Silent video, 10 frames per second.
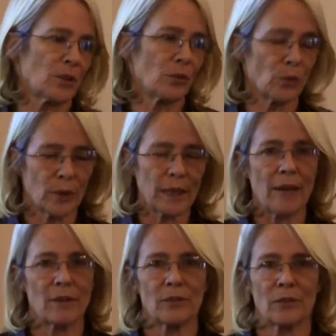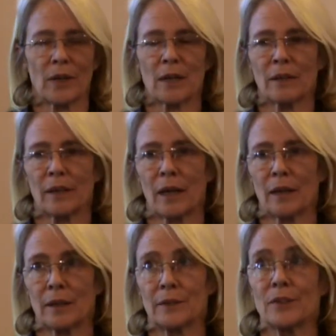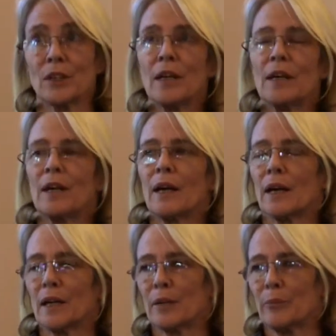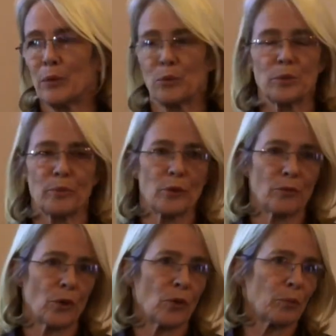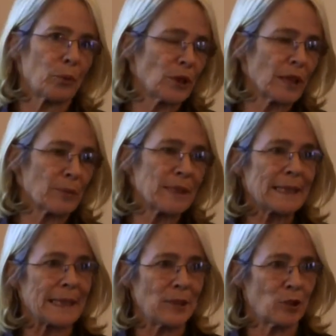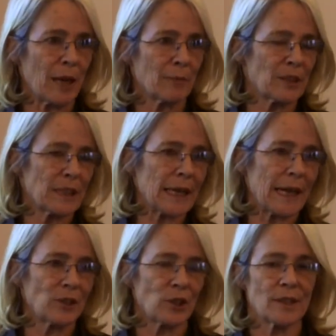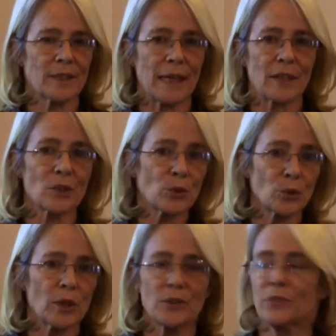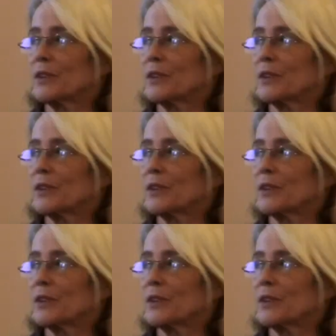to avoid carrot fly, and it would involve putting up sticky traps to catch insects and all those